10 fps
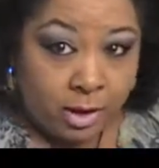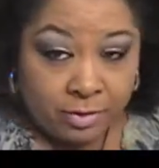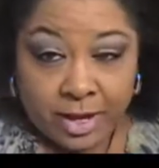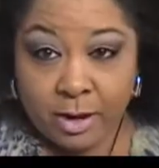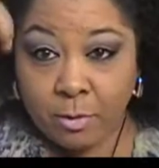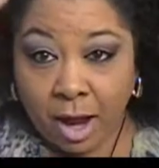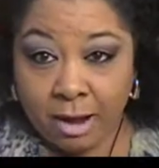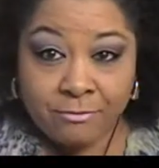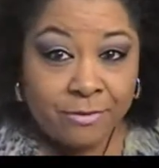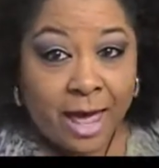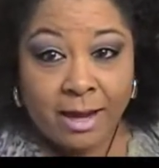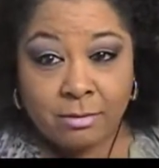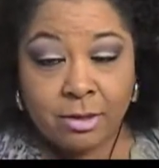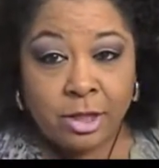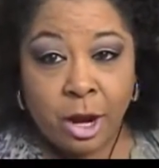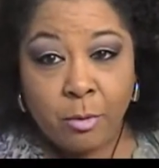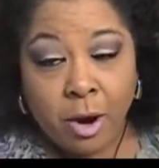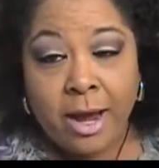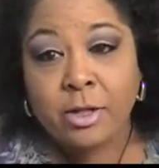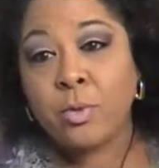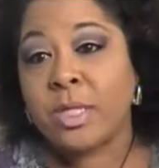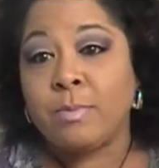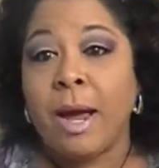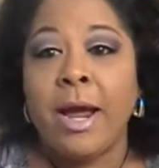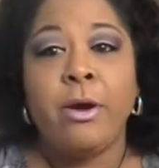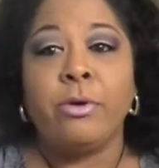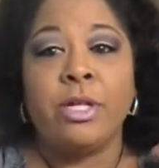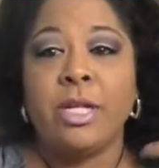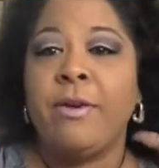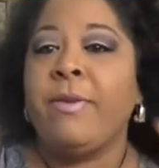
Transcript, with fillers: thing where I flat, you know, where I twist my hair and stuff